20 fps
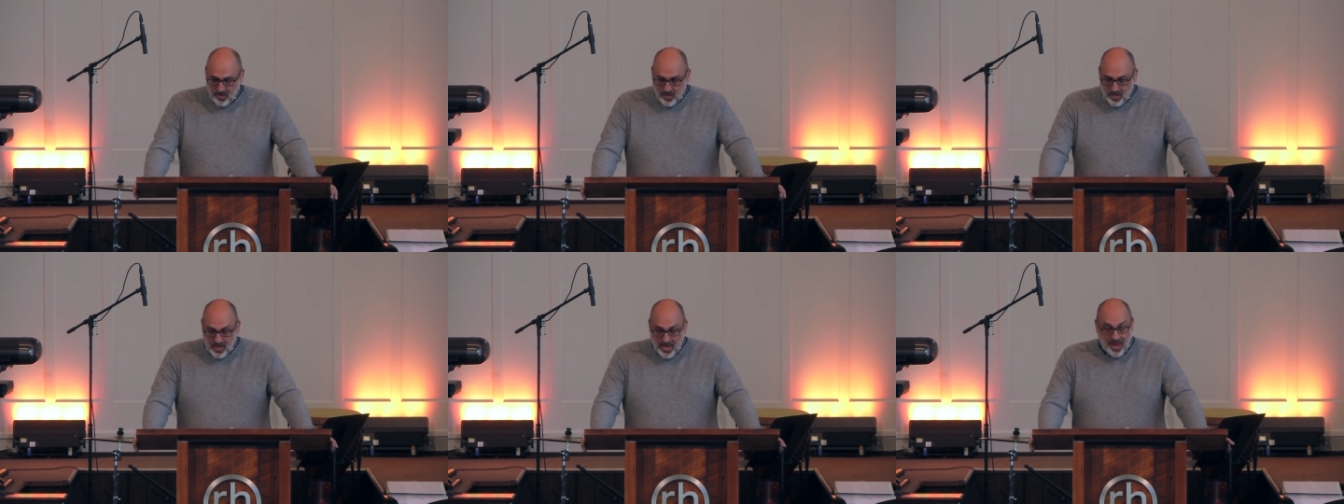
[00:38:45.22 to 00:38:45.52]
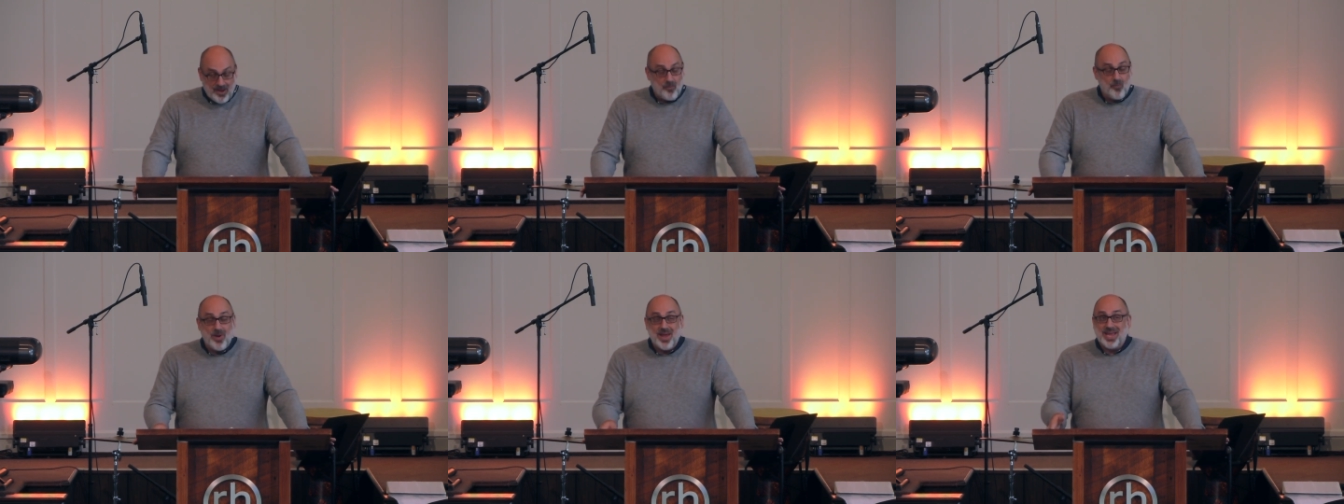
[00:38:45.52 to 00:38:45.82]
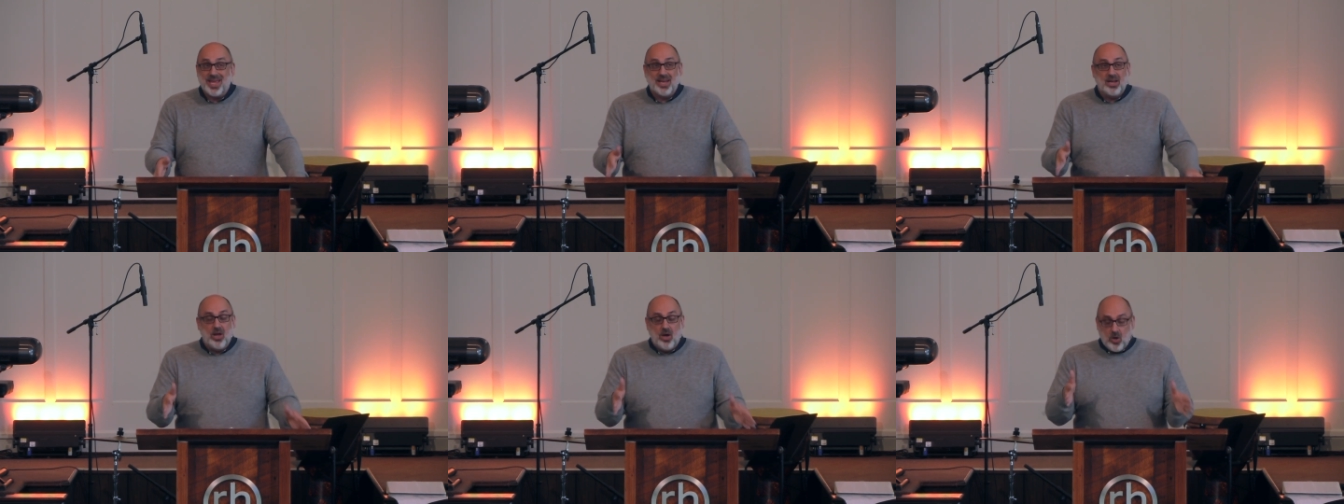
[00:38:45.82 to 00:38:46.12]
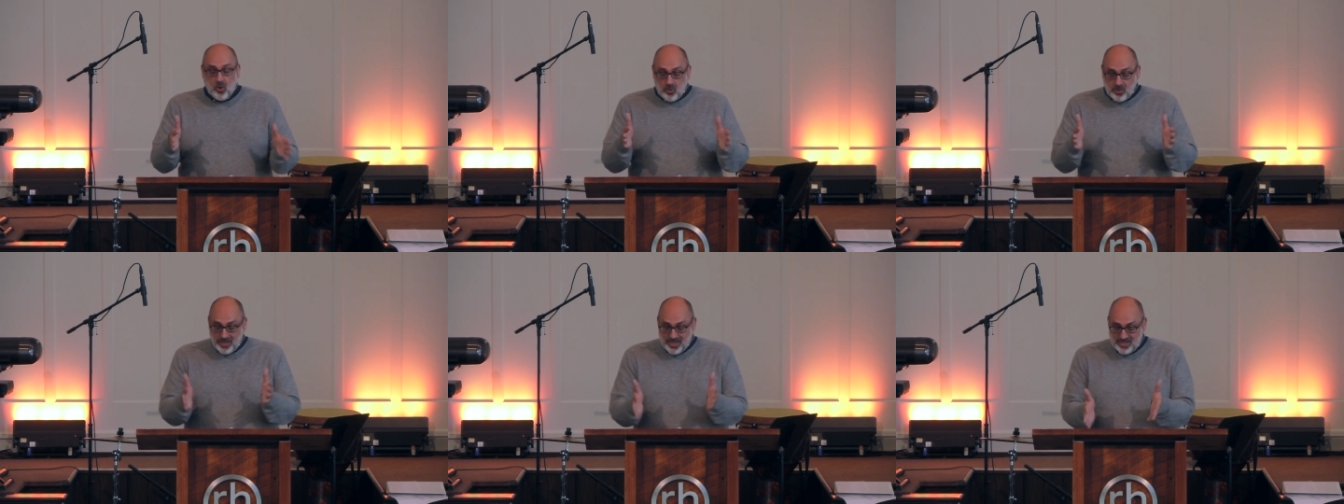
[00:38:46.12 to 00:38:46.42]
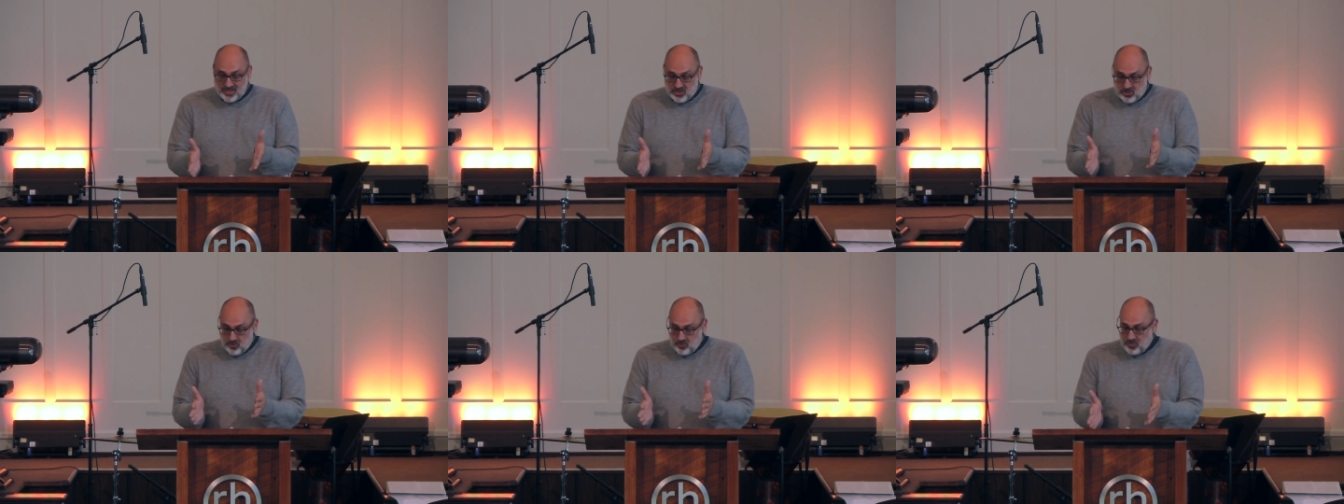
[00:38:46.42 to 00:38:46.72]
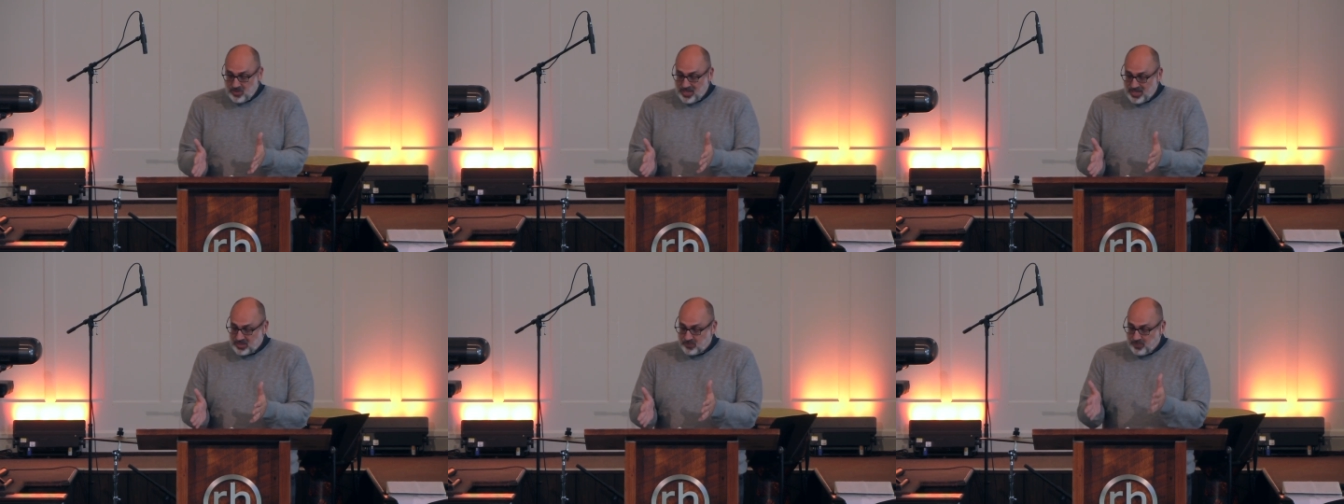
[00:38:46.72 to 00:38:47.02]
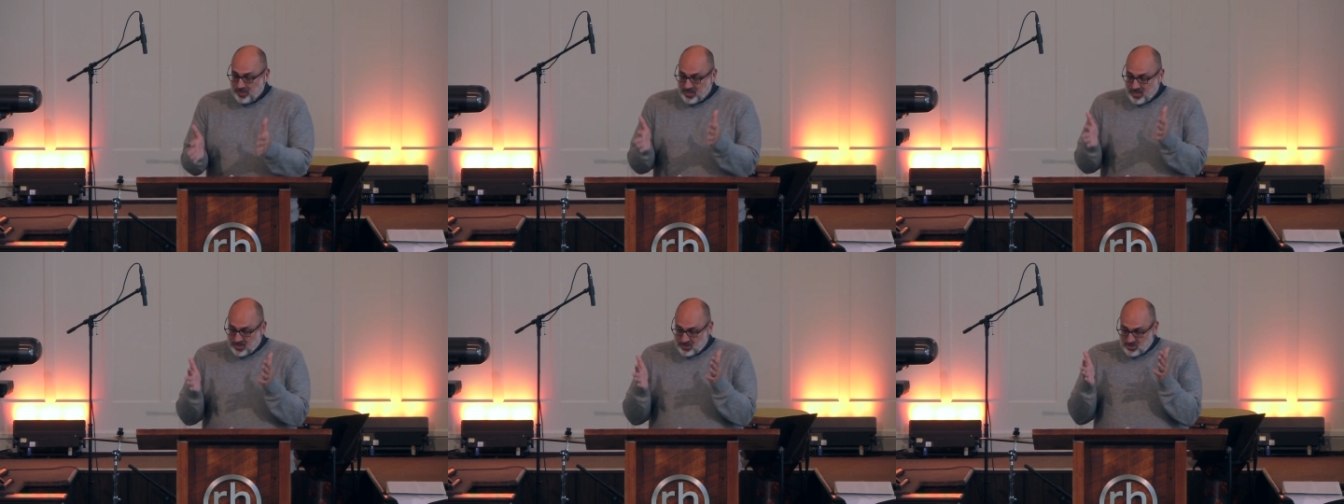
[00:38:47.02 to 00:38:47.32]
And we can only do this
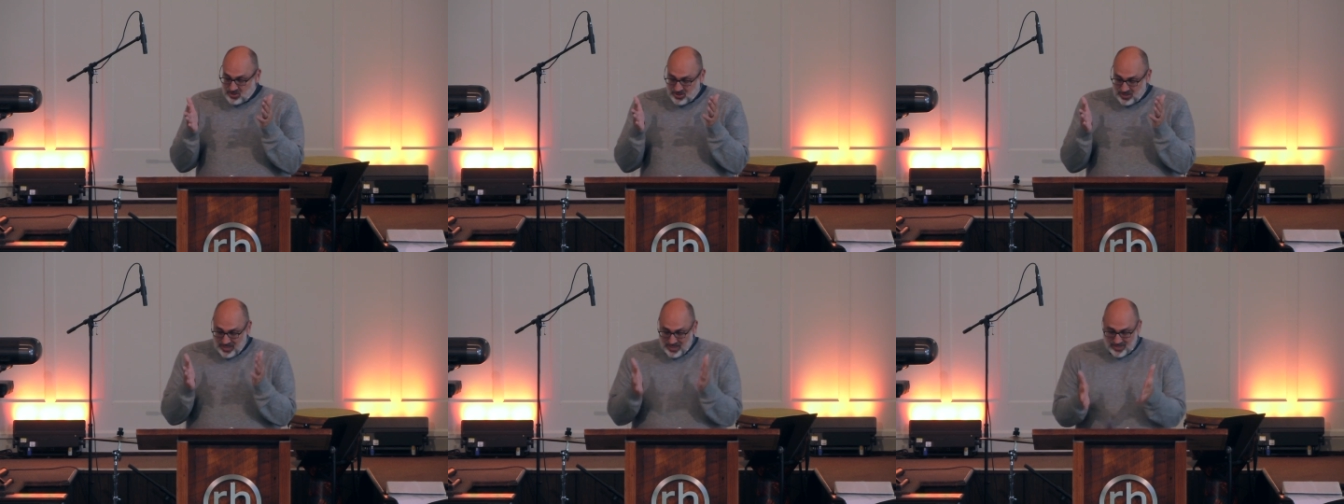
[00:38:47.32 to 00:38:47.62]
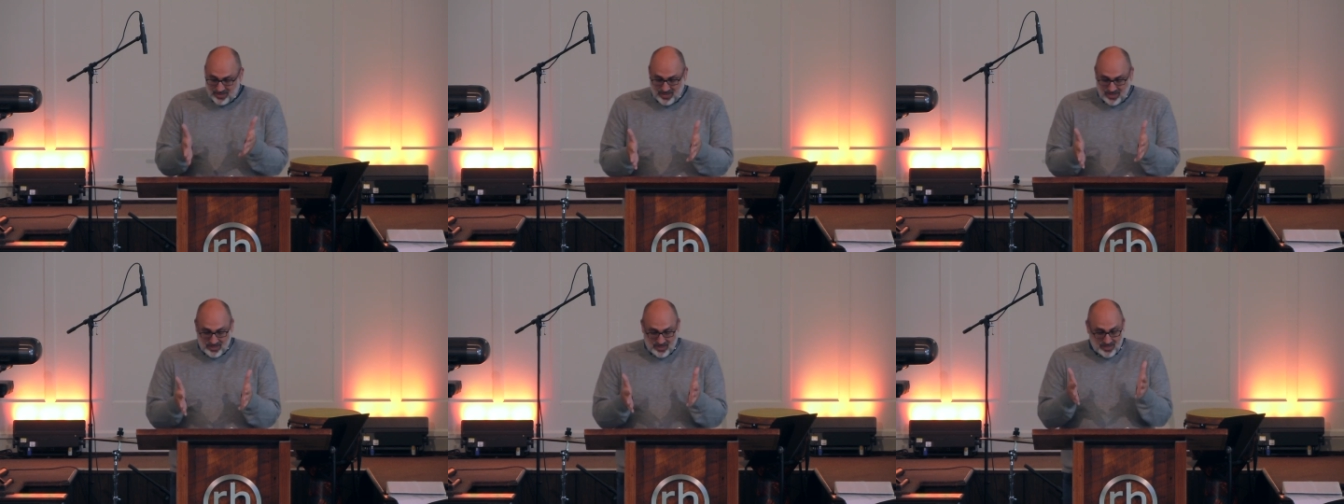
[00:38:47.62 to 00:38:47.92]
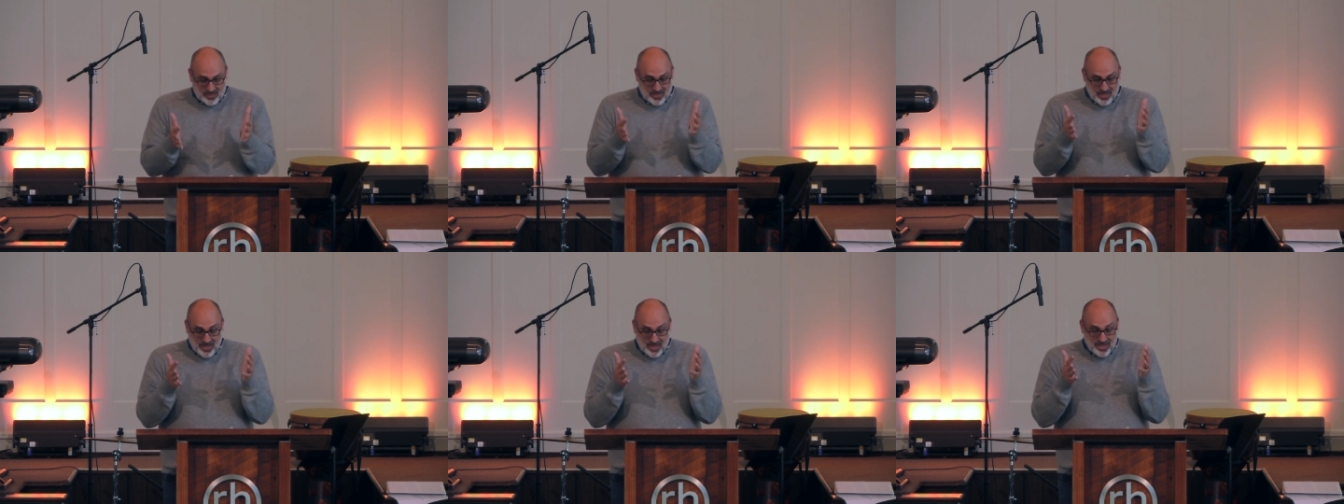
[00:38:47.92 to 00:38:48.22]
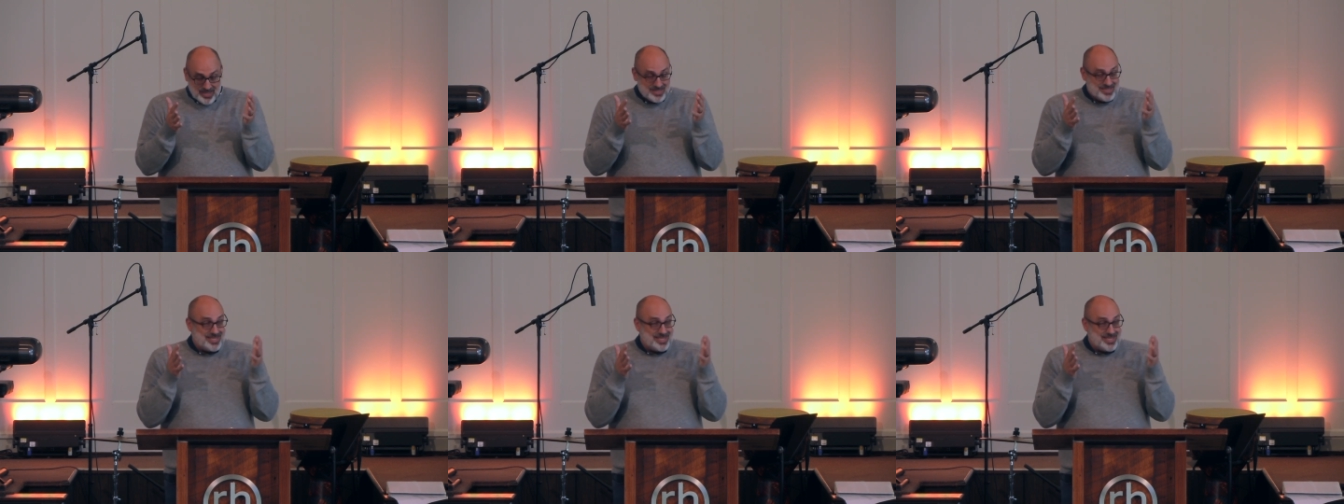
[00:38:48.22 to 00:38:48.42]
because Jesus